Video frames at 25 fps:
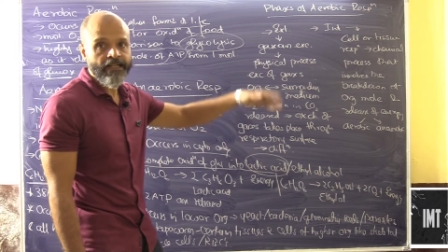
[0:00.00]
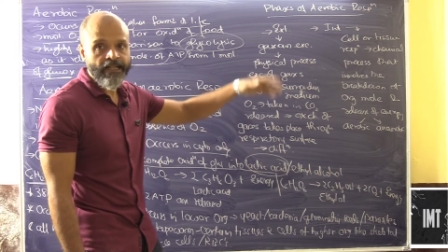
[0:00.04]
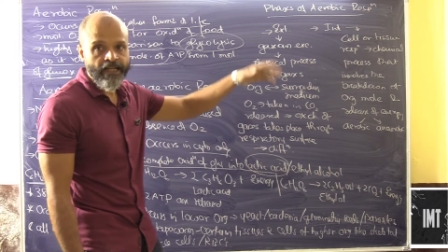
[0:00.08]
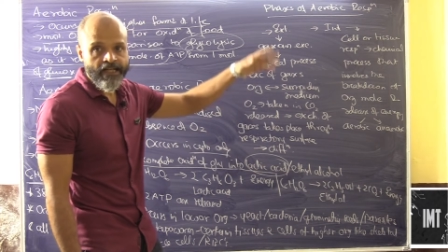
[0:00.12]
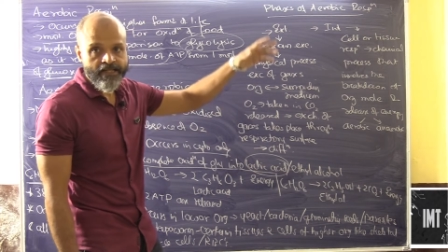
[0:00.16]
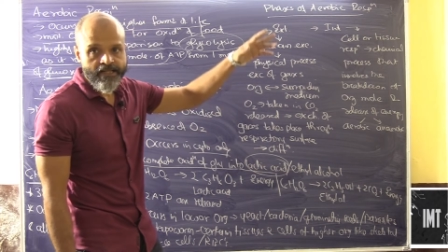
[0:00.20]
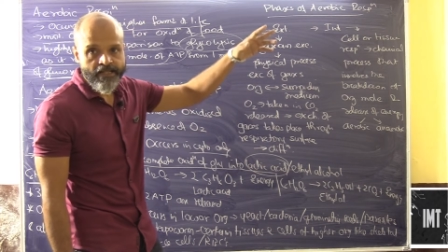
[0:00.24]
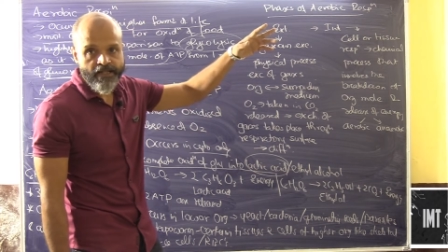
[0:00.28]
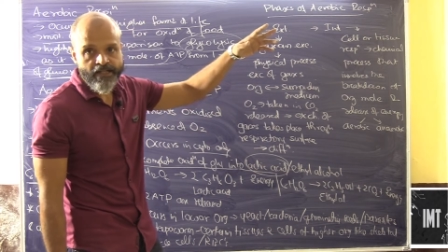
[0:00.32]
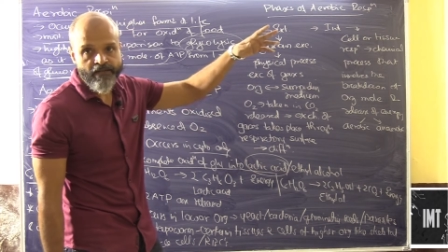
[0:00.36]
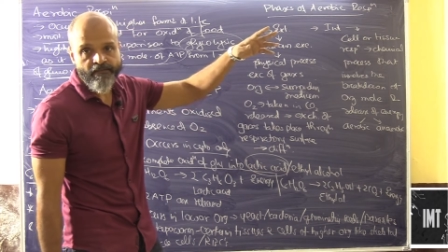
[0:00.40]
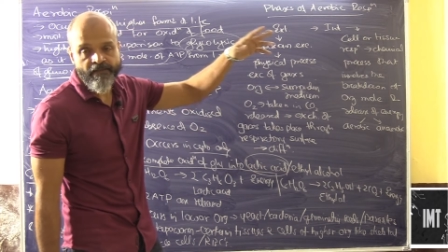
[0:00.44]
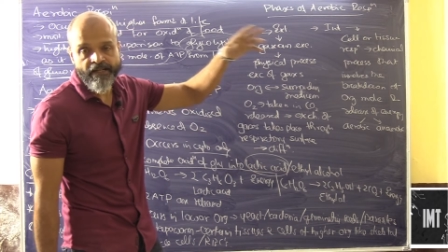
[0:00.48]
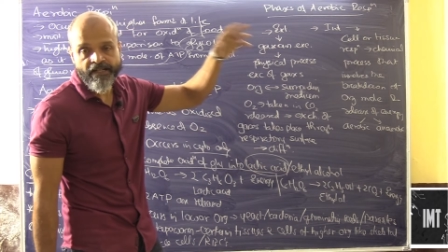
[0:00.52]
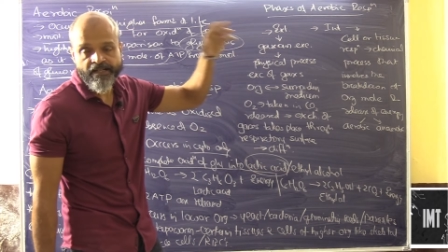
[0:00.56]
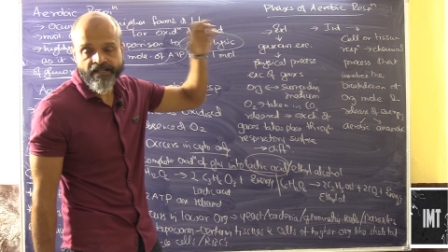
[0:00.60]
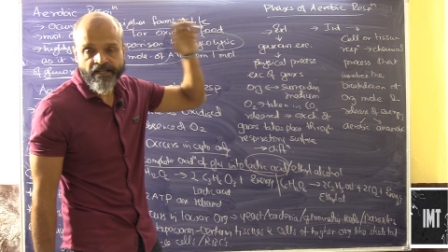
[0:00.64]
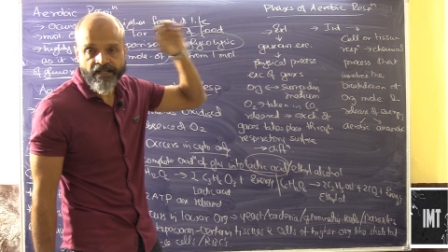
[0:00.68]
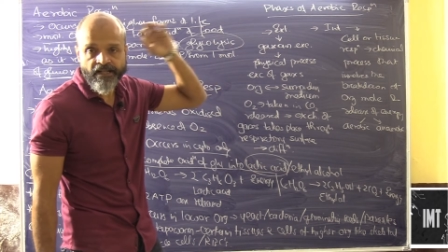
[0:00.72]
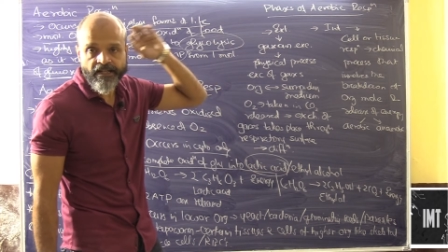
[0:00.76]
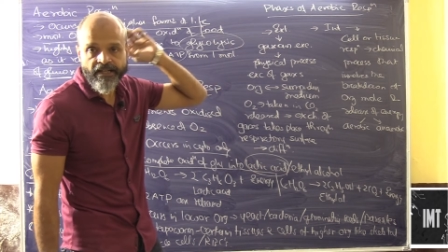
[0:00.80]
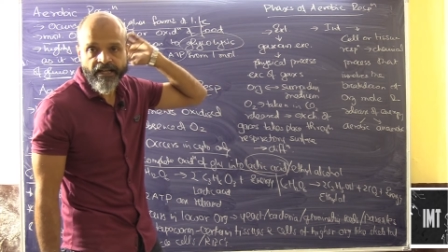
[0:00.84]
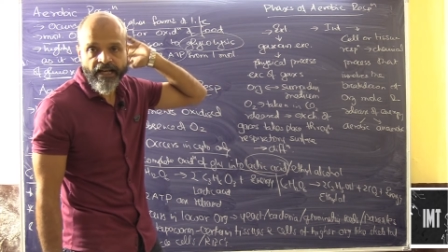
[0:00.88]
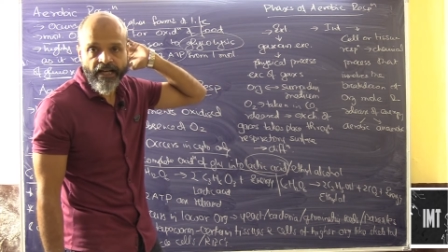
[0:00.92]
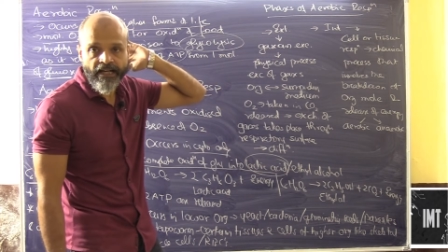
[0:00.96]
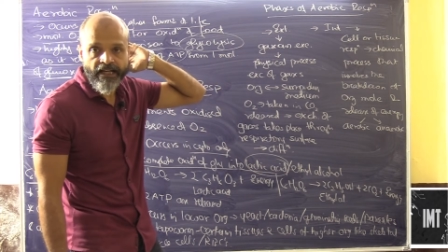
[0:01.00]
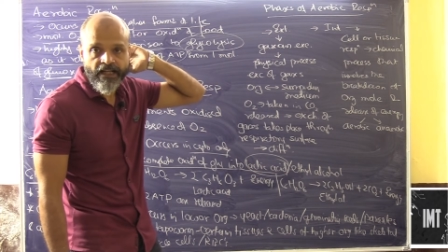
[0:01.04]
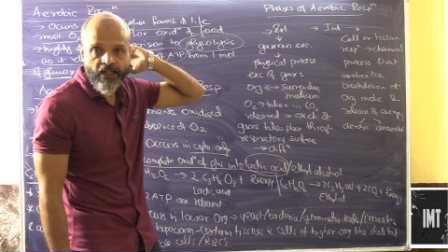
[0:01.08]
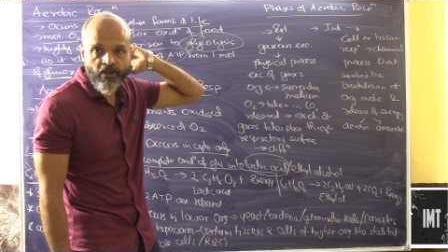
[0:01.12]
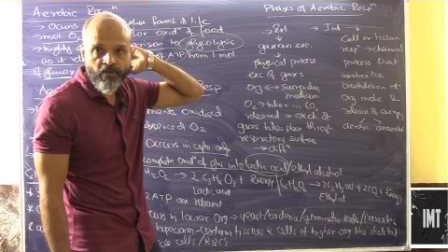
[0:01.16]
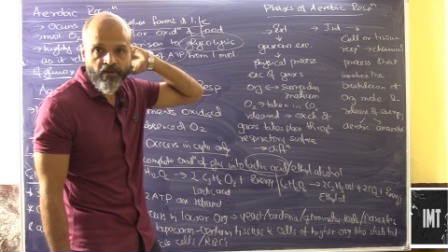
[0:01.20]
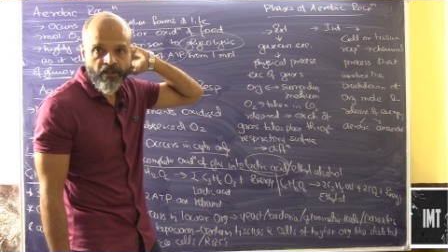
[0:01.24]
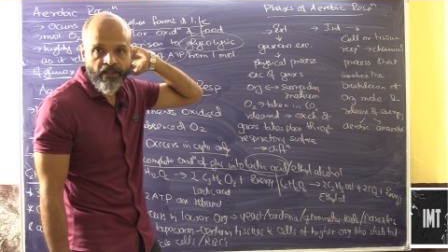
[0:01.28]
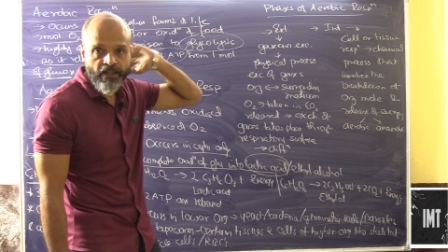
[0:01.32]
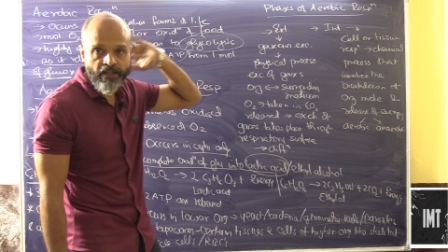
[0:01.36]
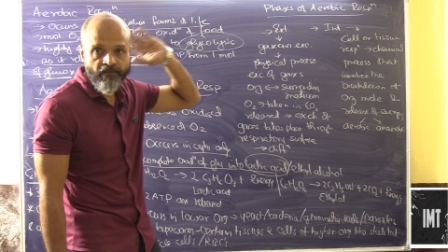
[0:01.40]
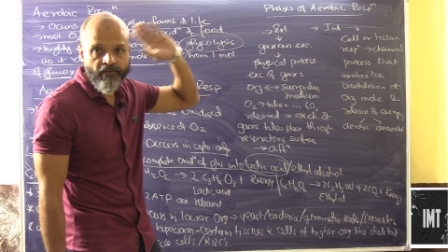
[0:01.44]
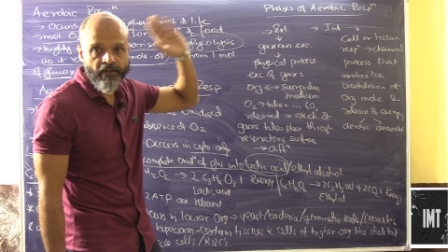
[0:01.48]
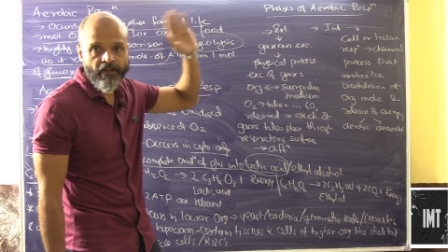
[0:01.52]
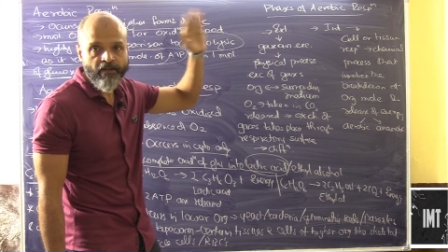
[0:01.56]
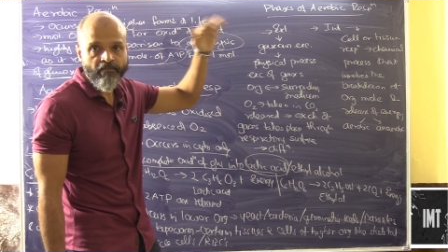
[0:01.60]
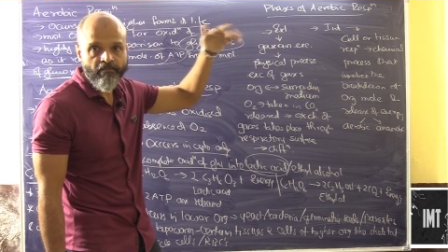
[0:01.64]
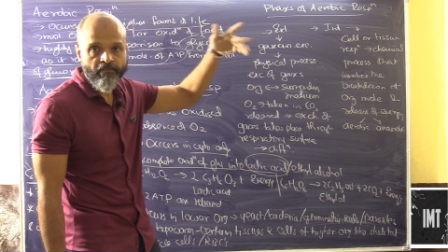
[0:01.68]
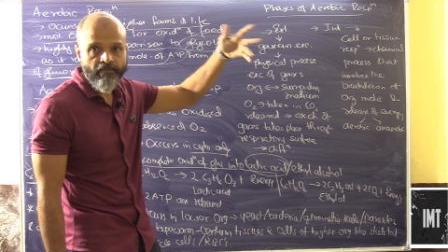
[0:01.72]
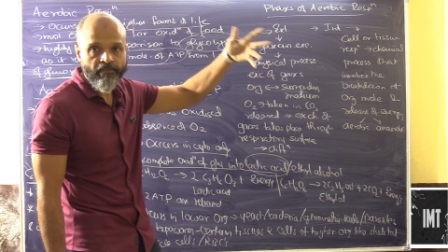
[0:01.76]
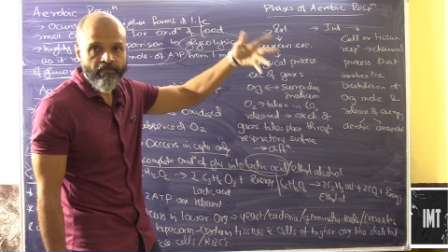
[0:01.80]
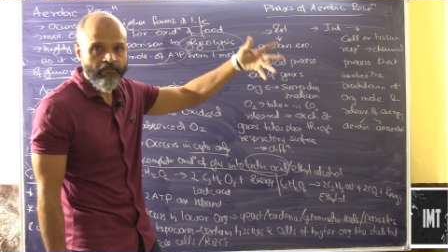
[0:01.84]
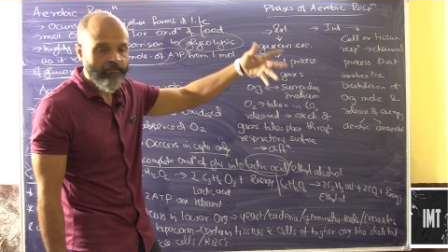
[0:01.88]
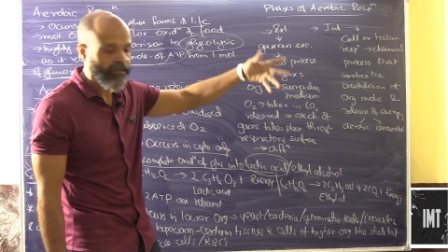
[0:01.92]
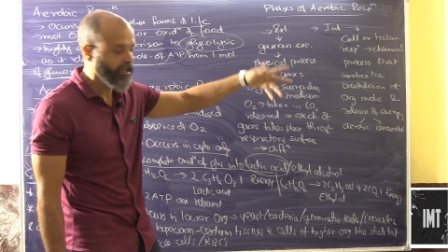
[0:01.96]
acid is basically carried to the liver
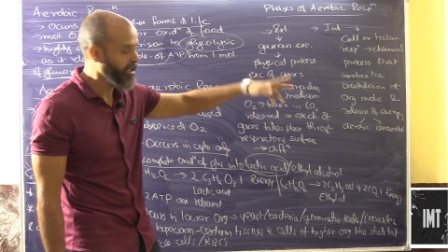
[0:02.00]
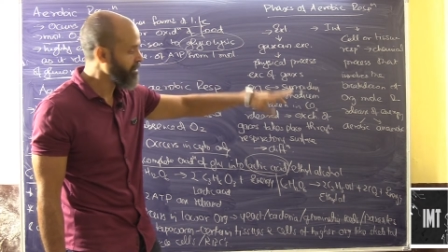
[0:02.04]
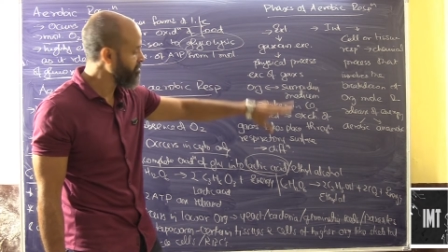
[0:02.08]
by